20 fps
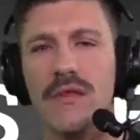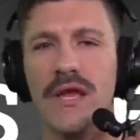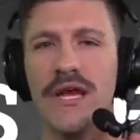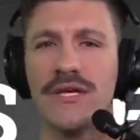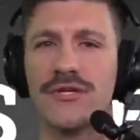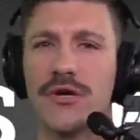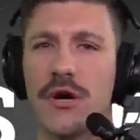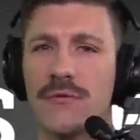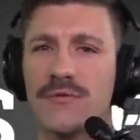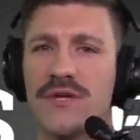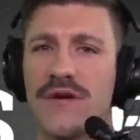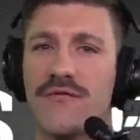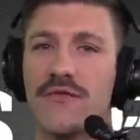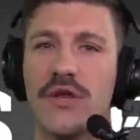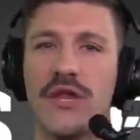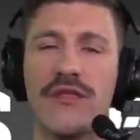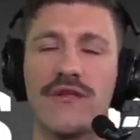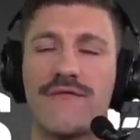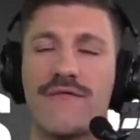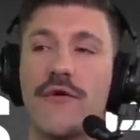In terms of
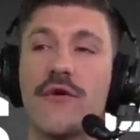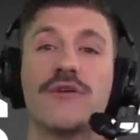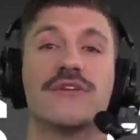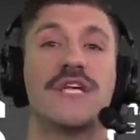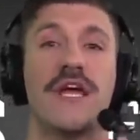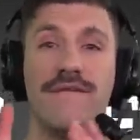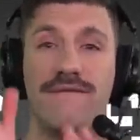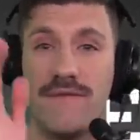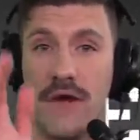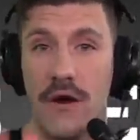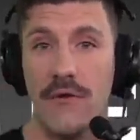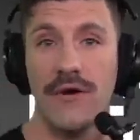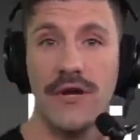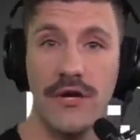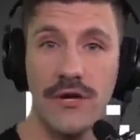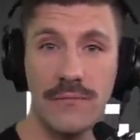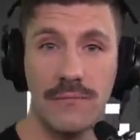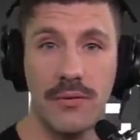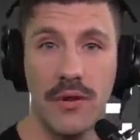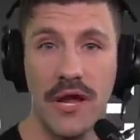Cleveland Furl is a very
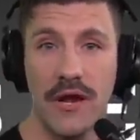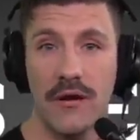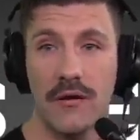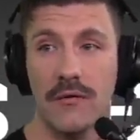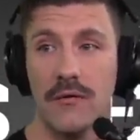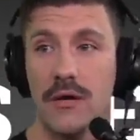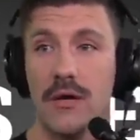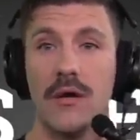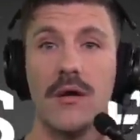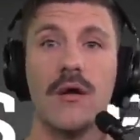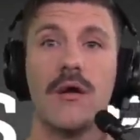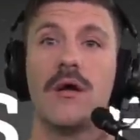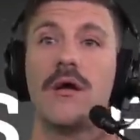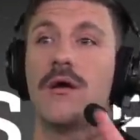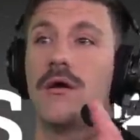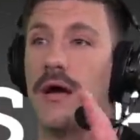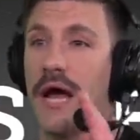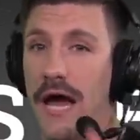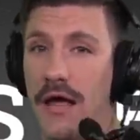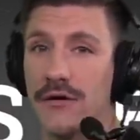good player.
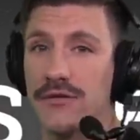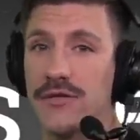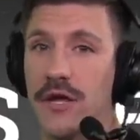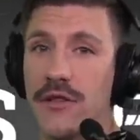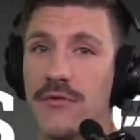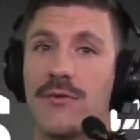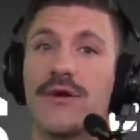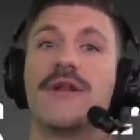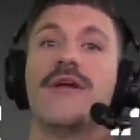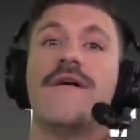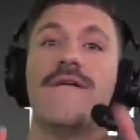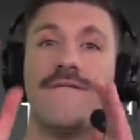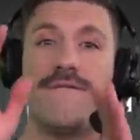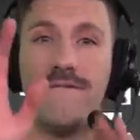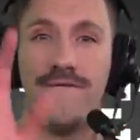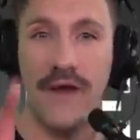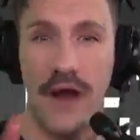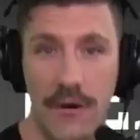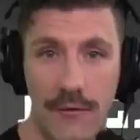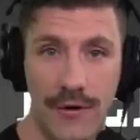Alex Leatherwood,
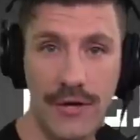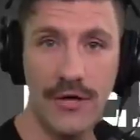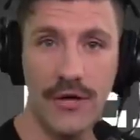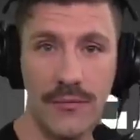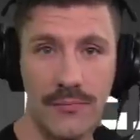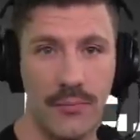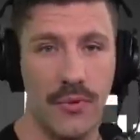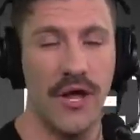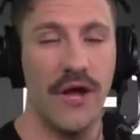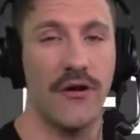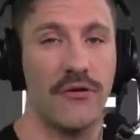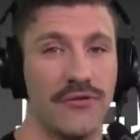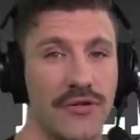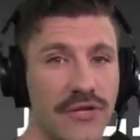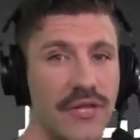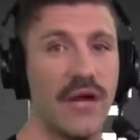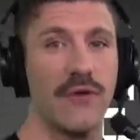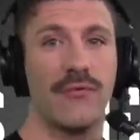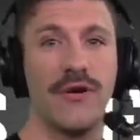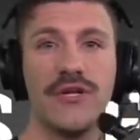very good player.
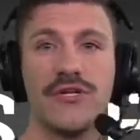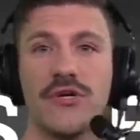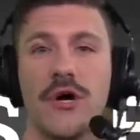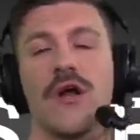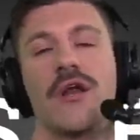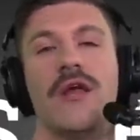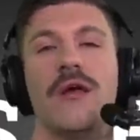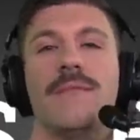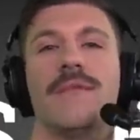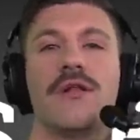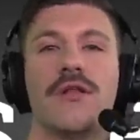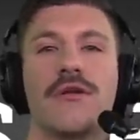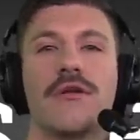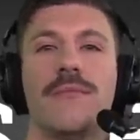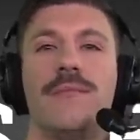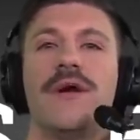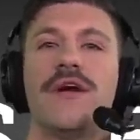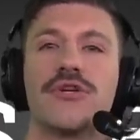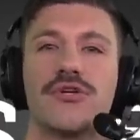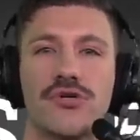Did they reach on him a little
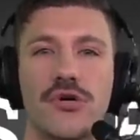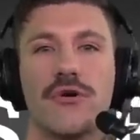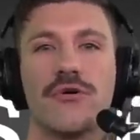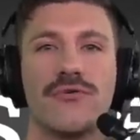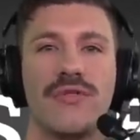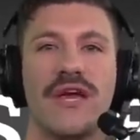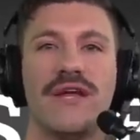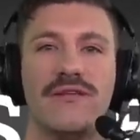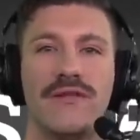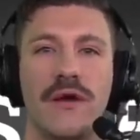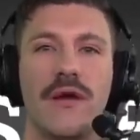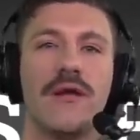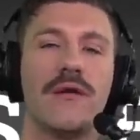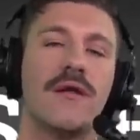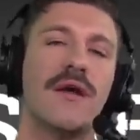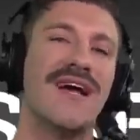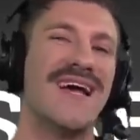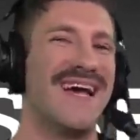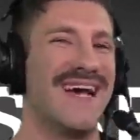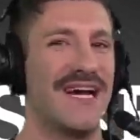bit? Sure, they
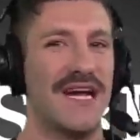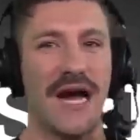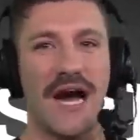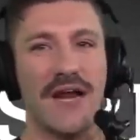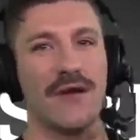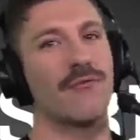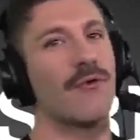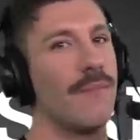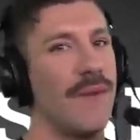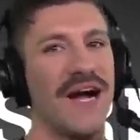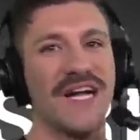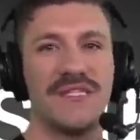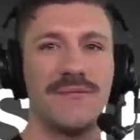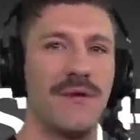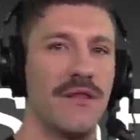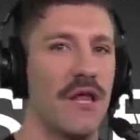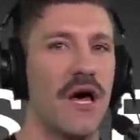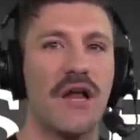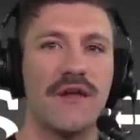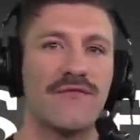did. It kind of reminds
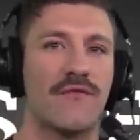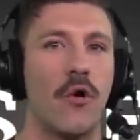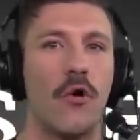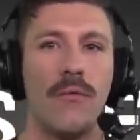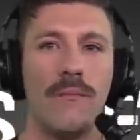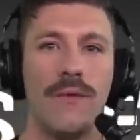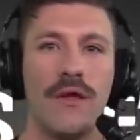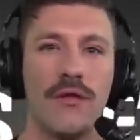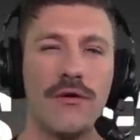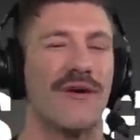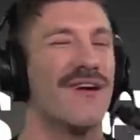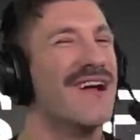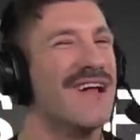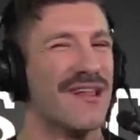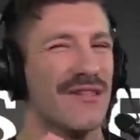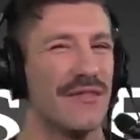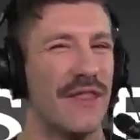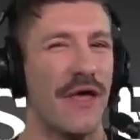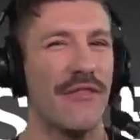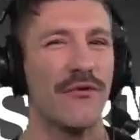me a lot of Kolton Miller.
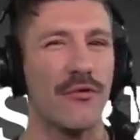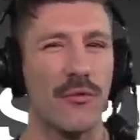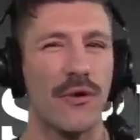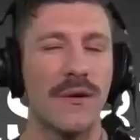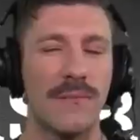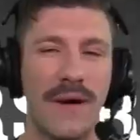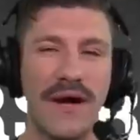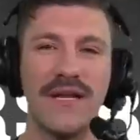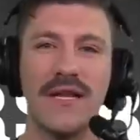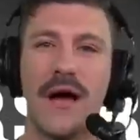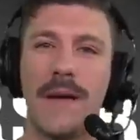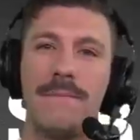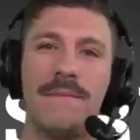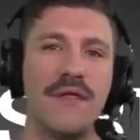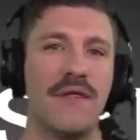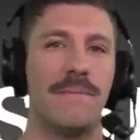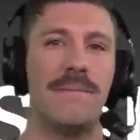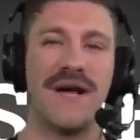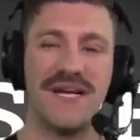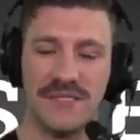Leatherwood might not be
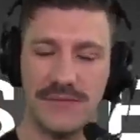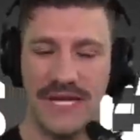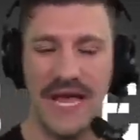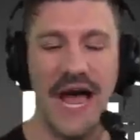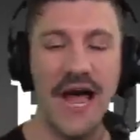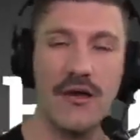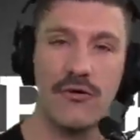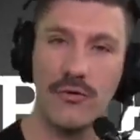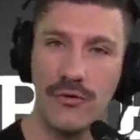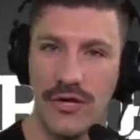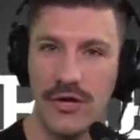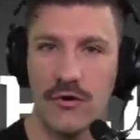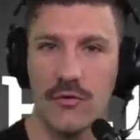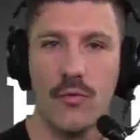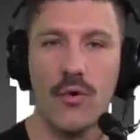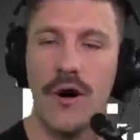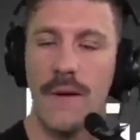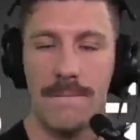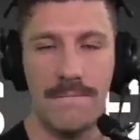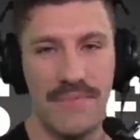the best tackle year
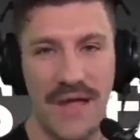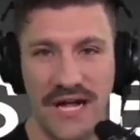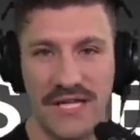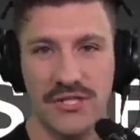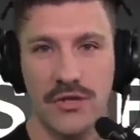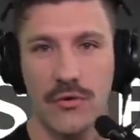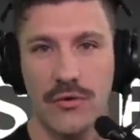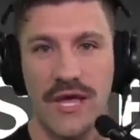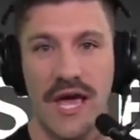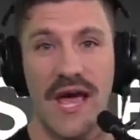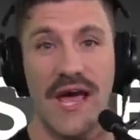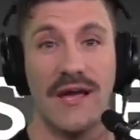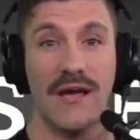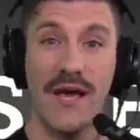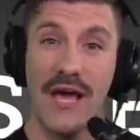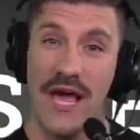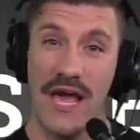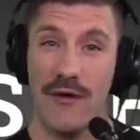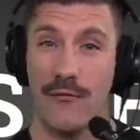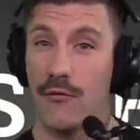one. That's okay.
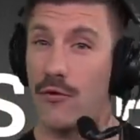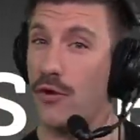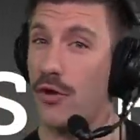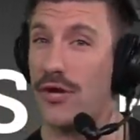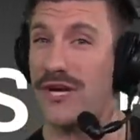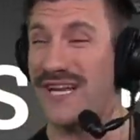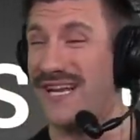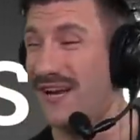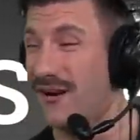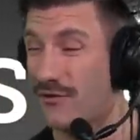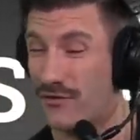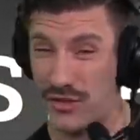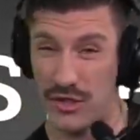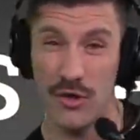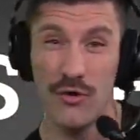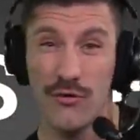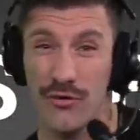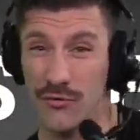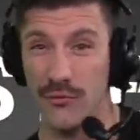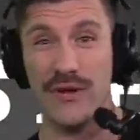If we're looking here
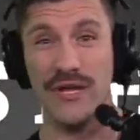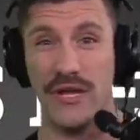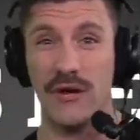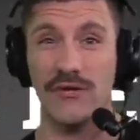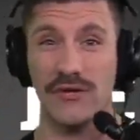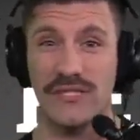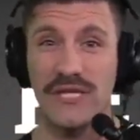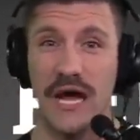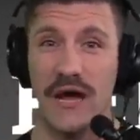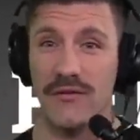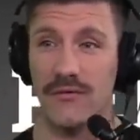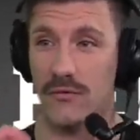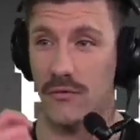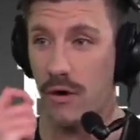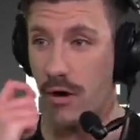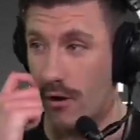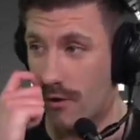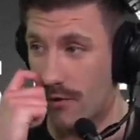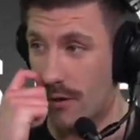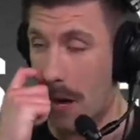two, three years down the
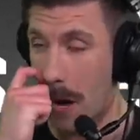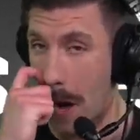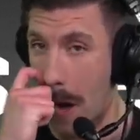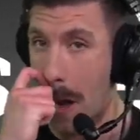road,